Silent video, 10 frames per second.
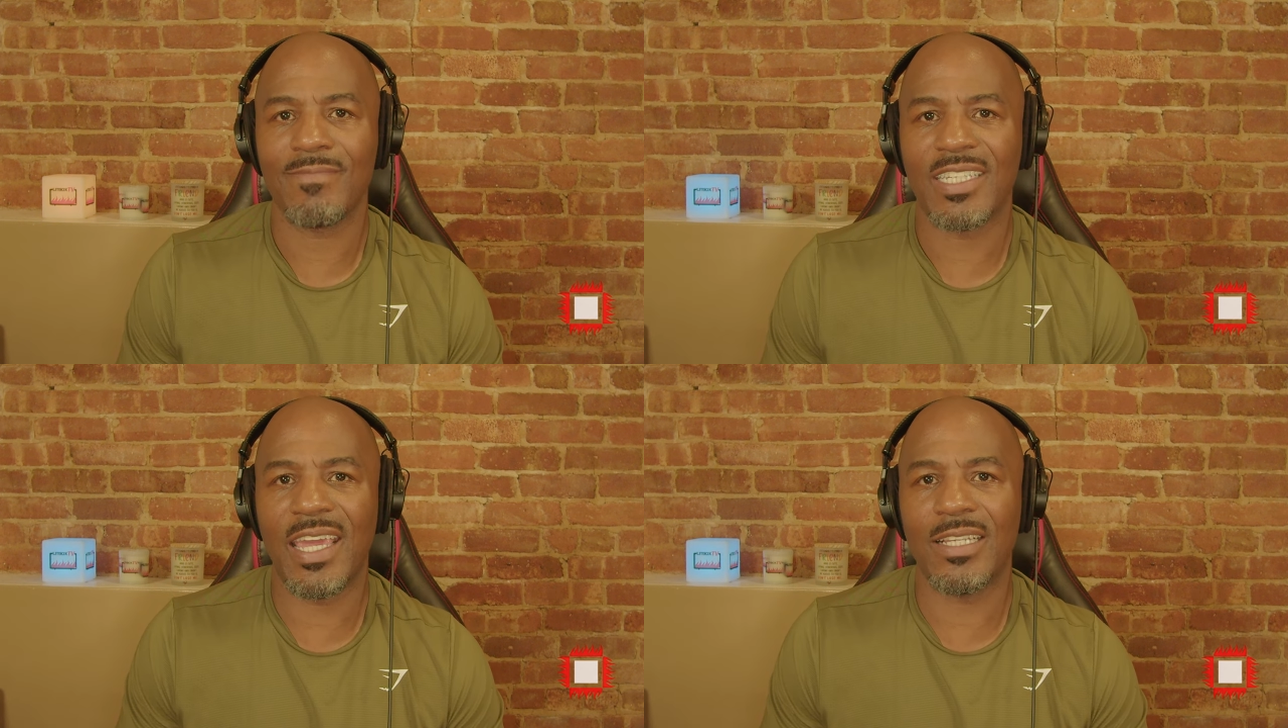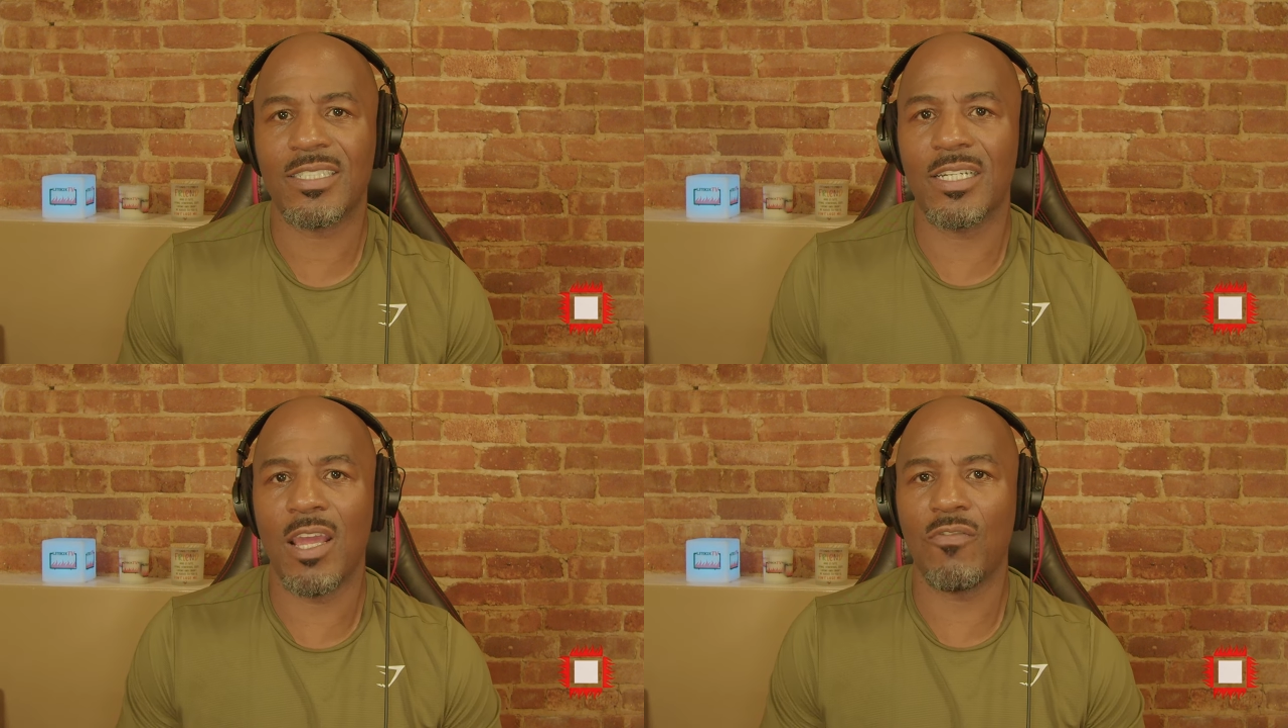case
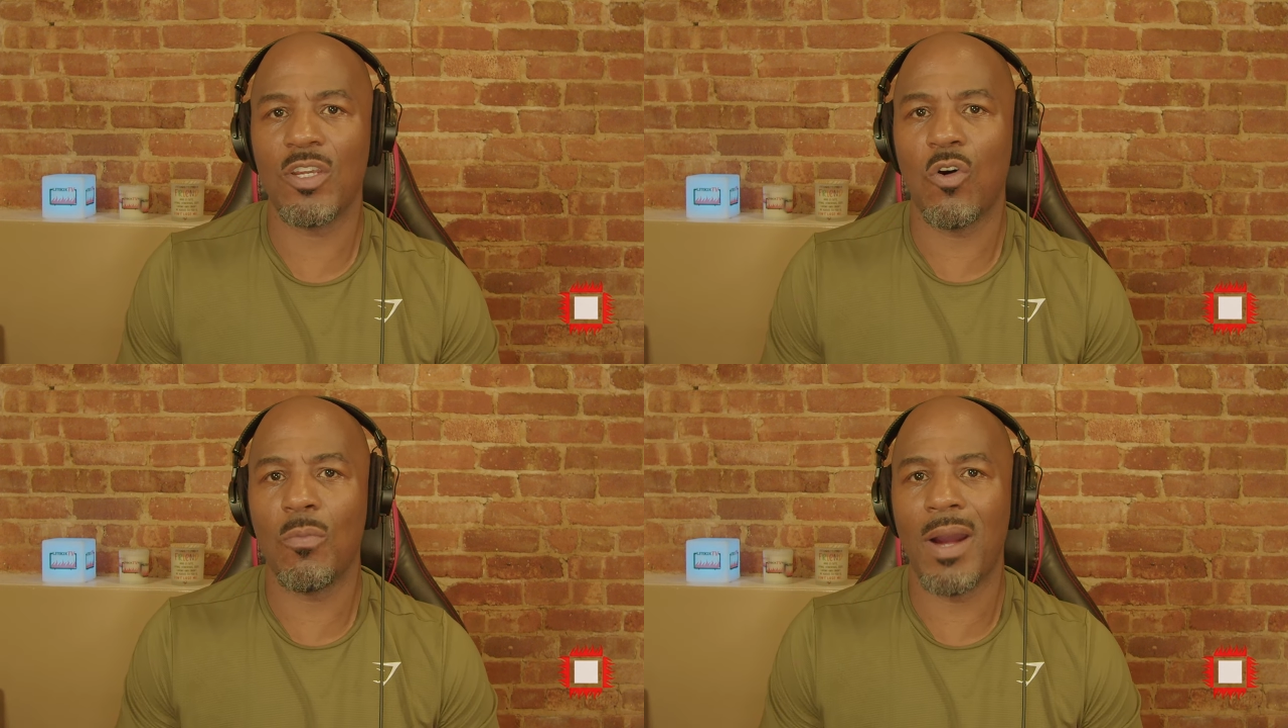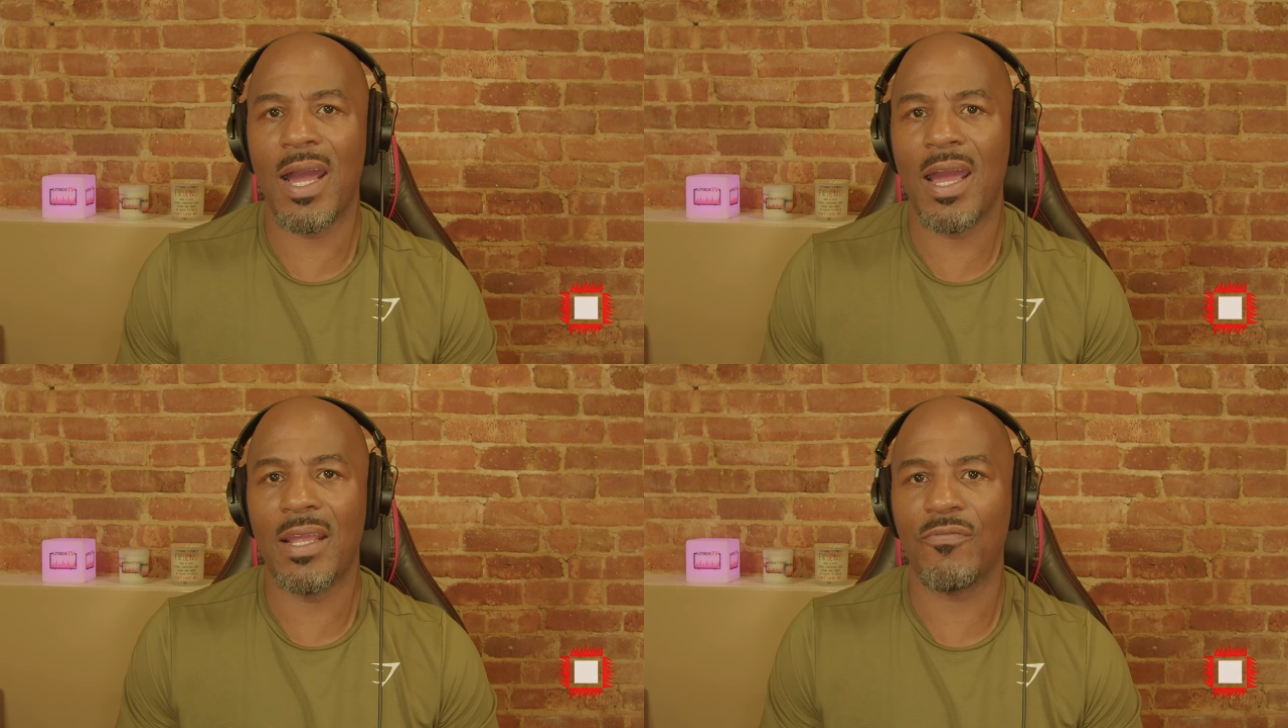scenario
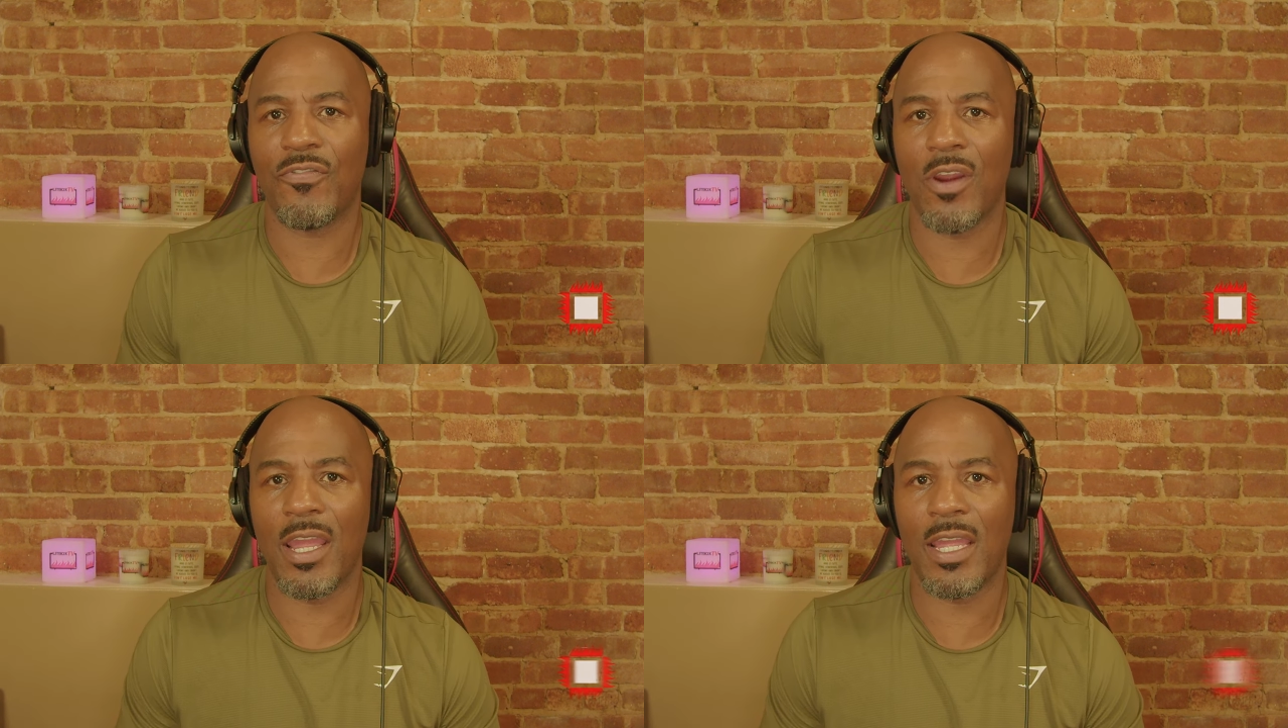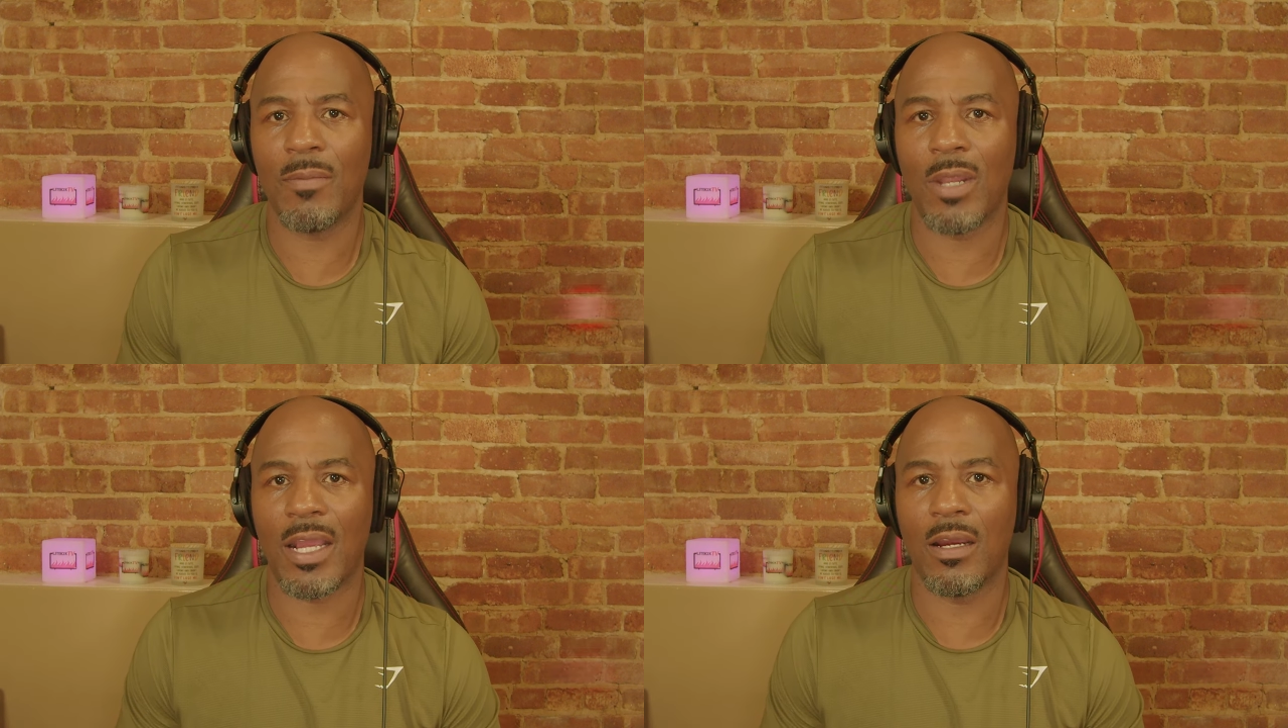mind
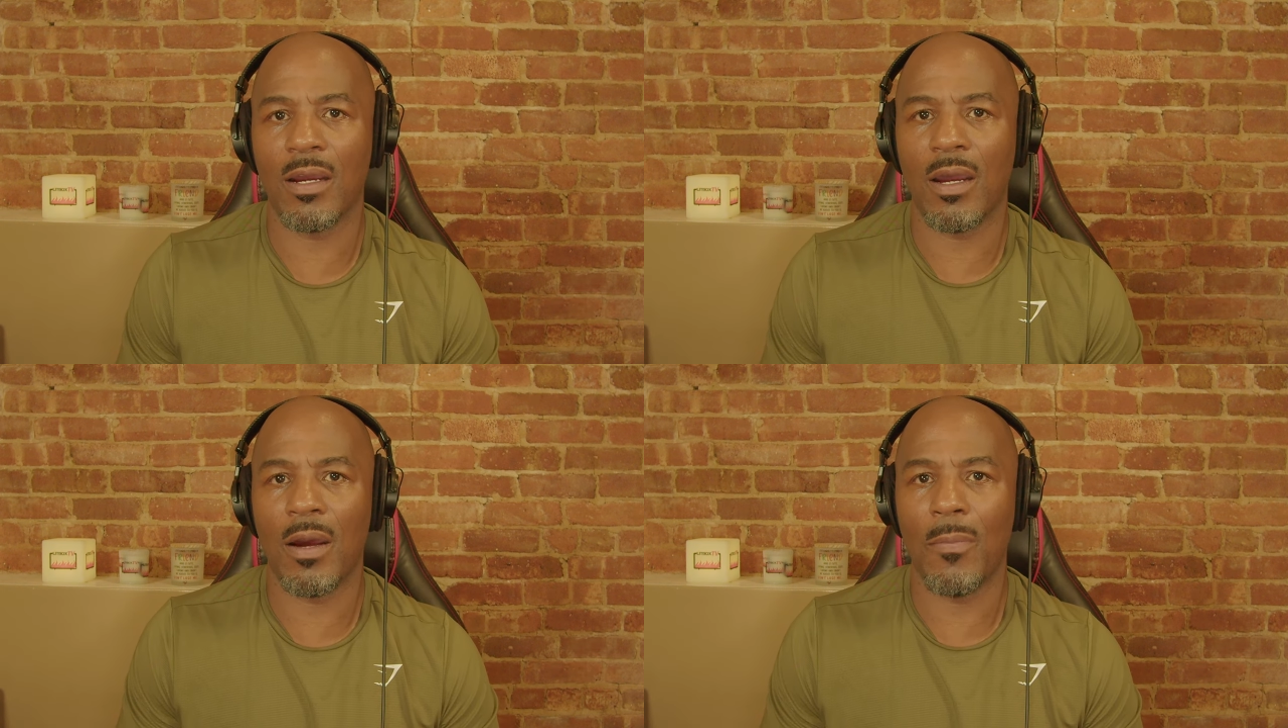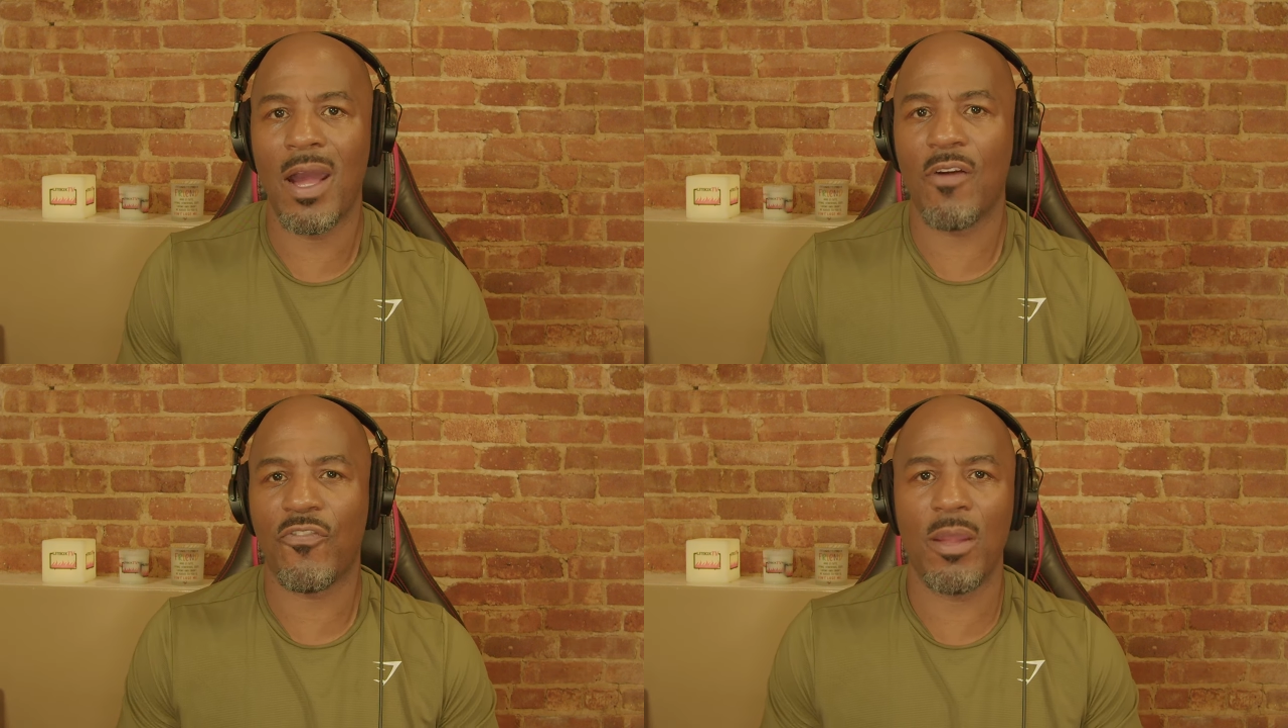frame, like a, a
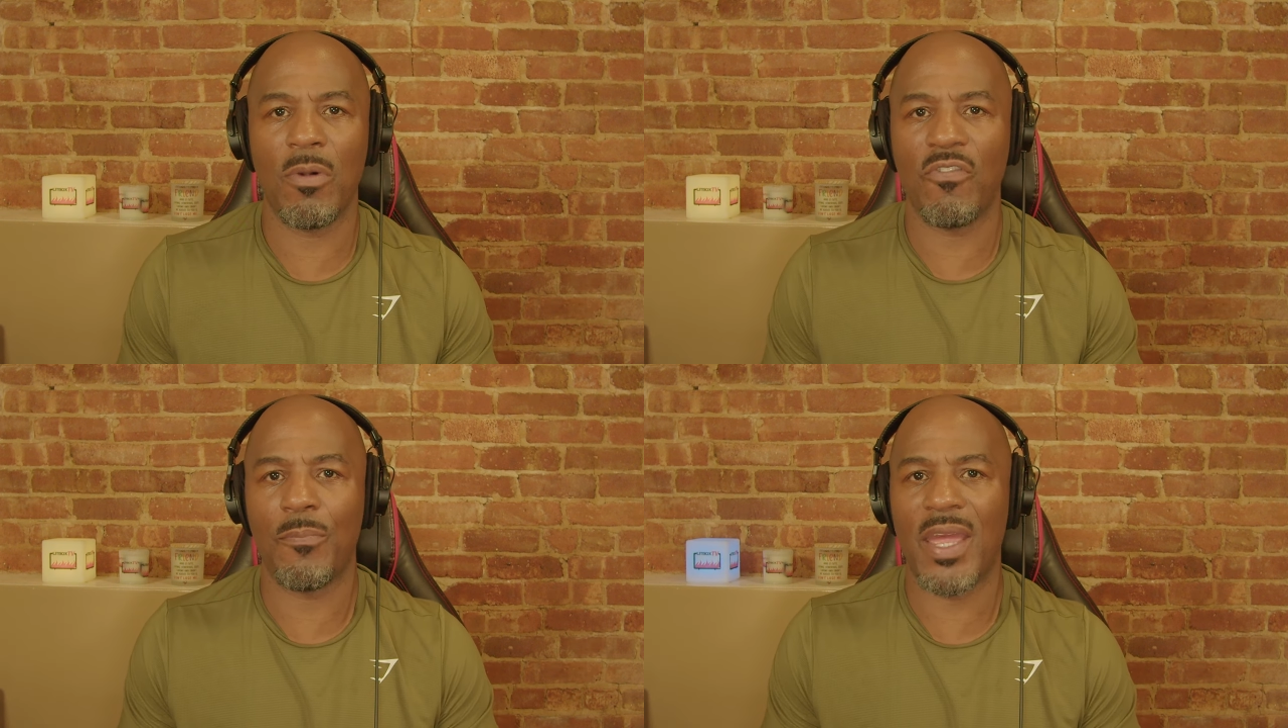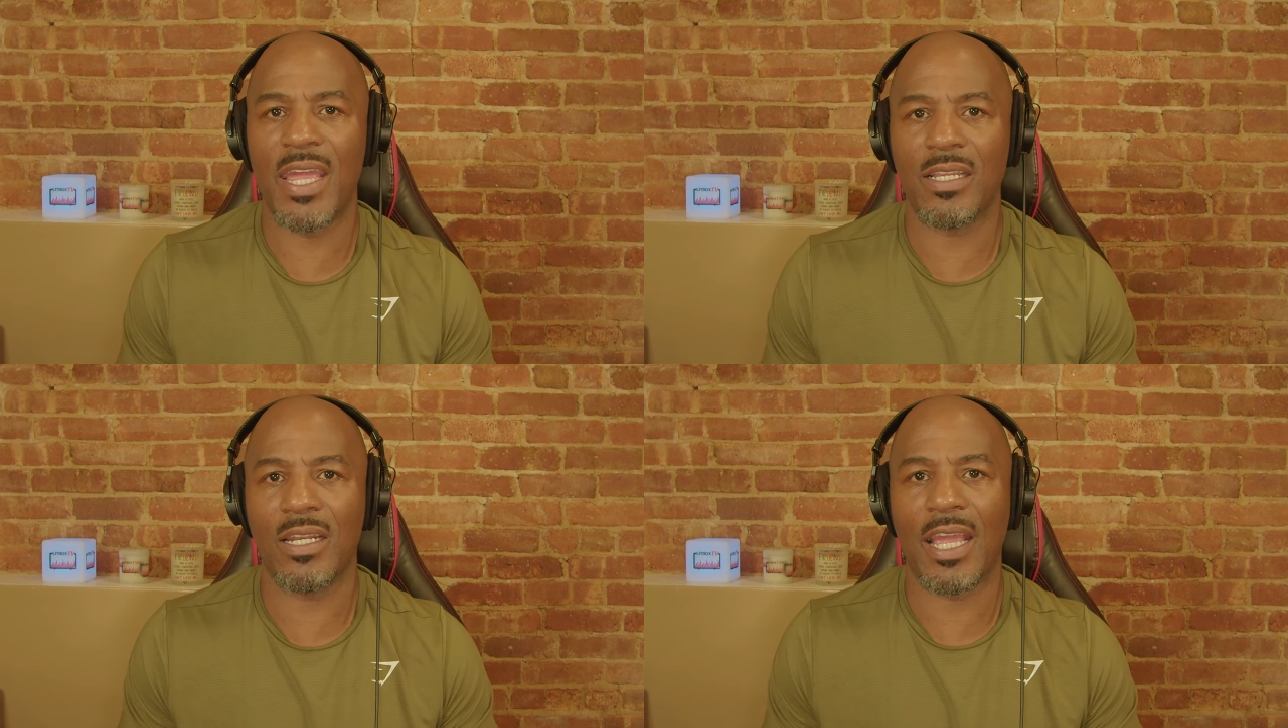mind frame of abandon.